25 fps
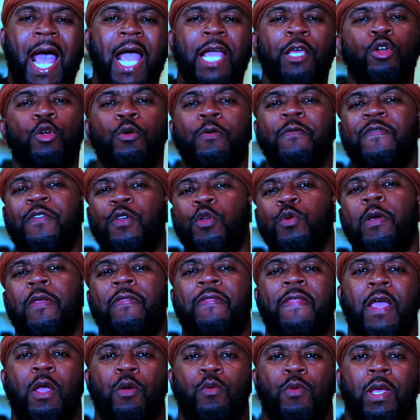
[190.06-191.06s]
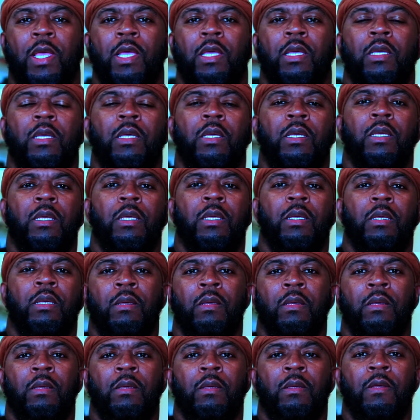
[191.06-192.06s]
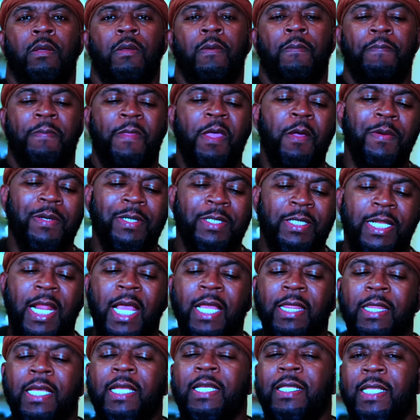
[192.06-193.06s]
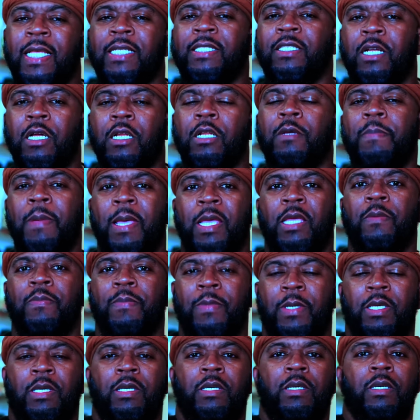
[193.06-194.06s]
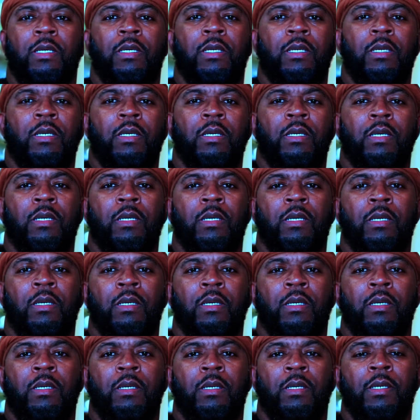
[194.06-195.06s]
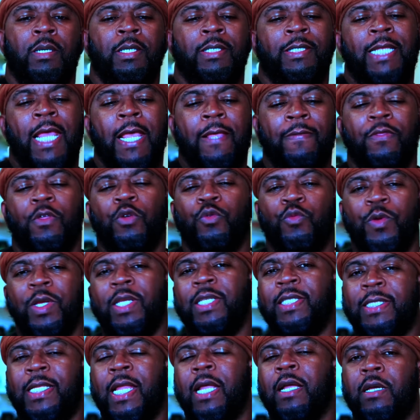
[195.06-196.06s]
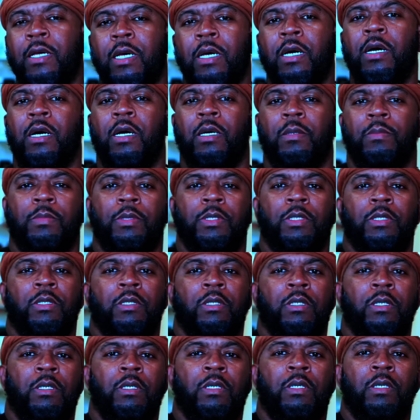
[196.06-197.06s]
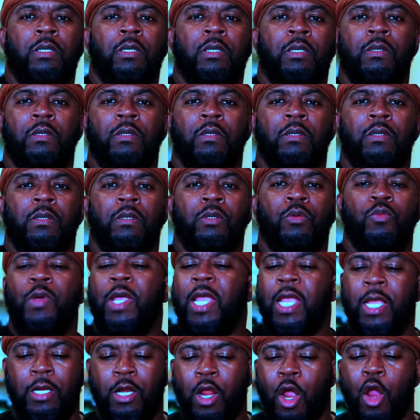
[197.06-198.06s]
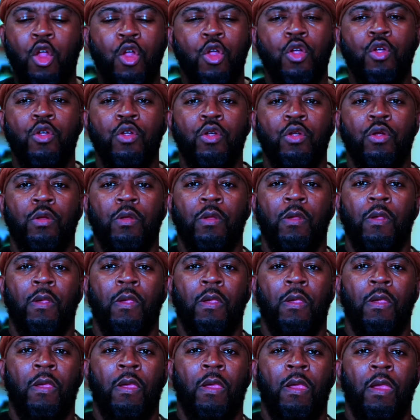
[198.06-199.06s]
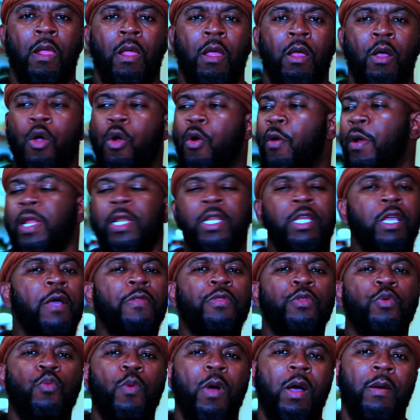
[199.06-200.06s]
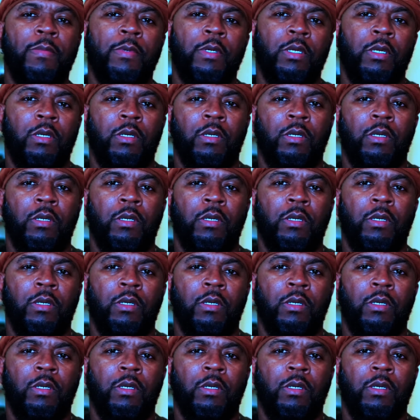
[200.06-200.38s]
I don't view it that way. There is nothing that's going to make me take the risk that comes with hitting her or any other woman